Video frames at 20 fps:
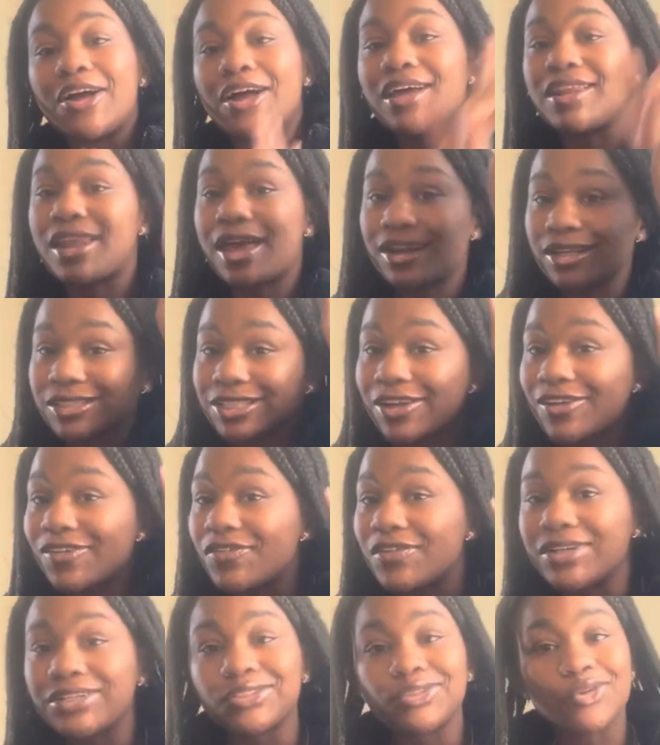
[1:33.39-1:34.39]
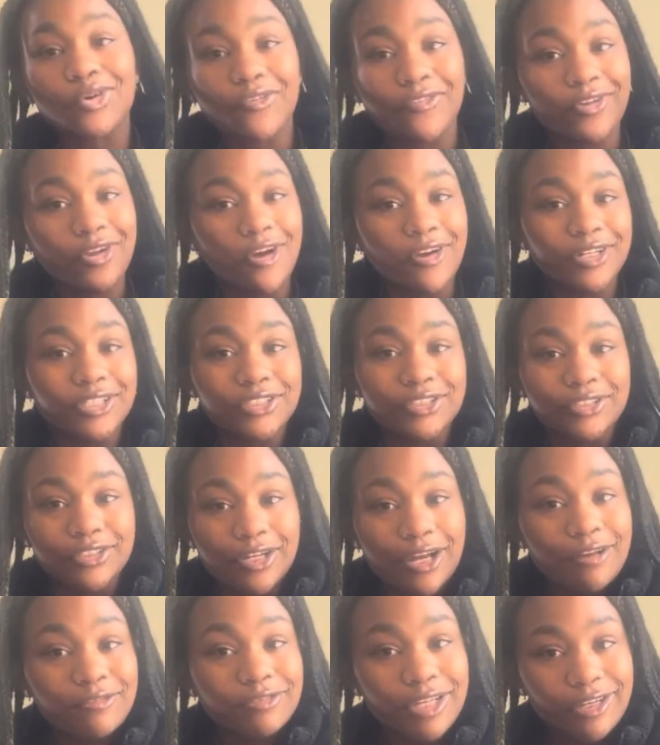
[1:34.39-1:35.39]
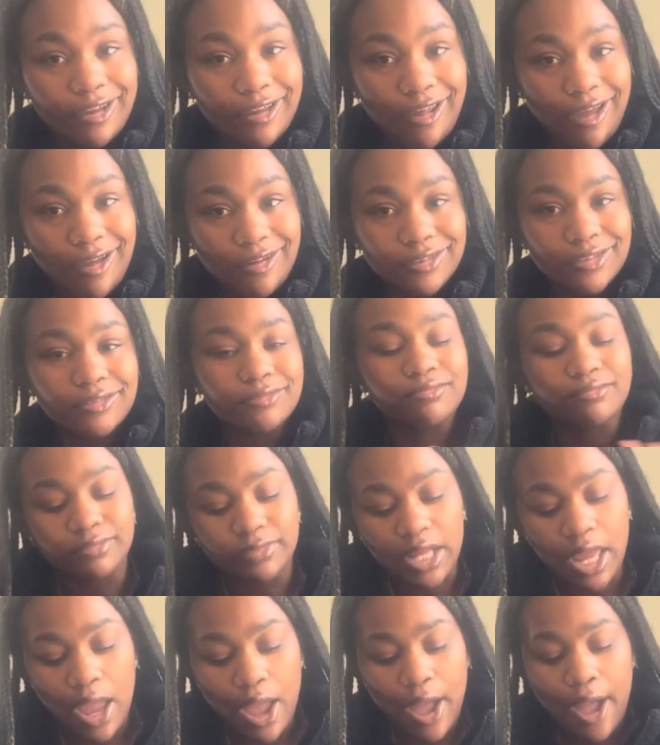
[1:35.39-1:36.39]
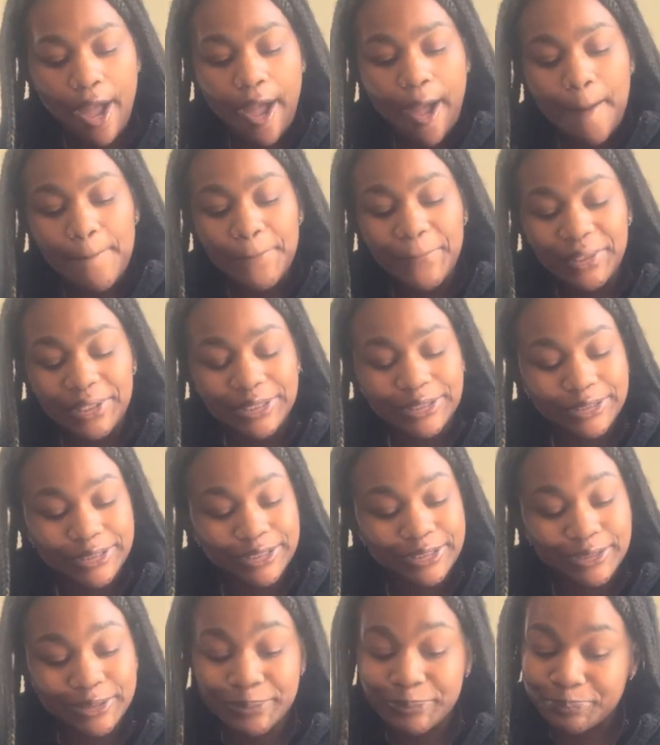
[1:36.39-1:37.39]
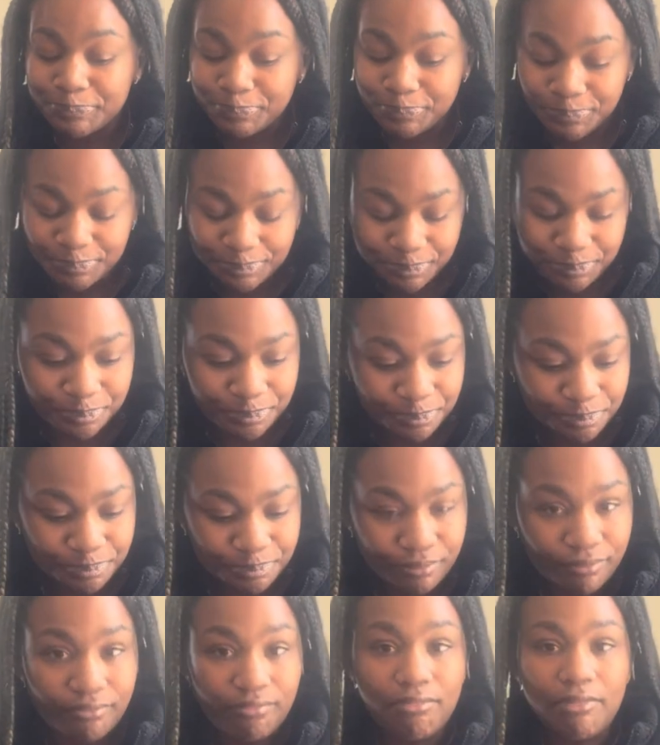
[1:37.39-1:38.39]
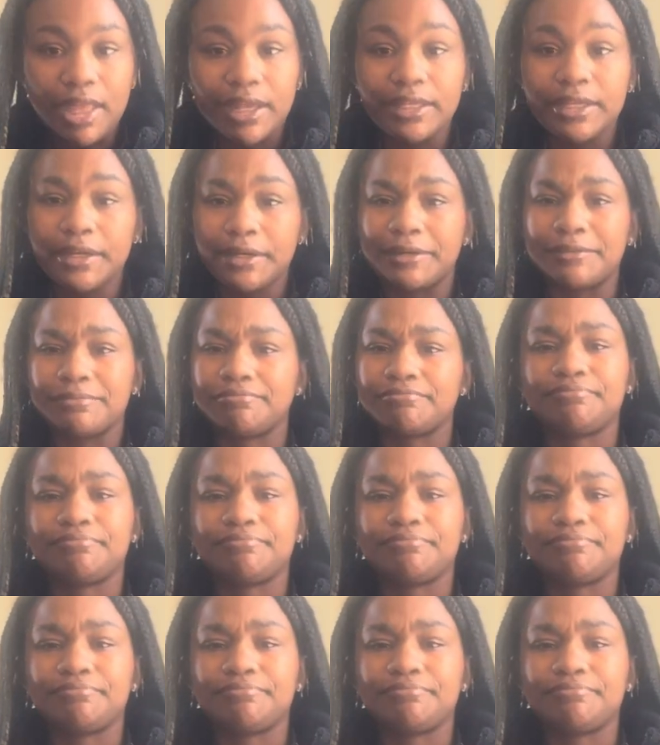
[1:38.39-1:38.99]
lot of stuff in store for y'all this year. I'll tell you that. But yeah,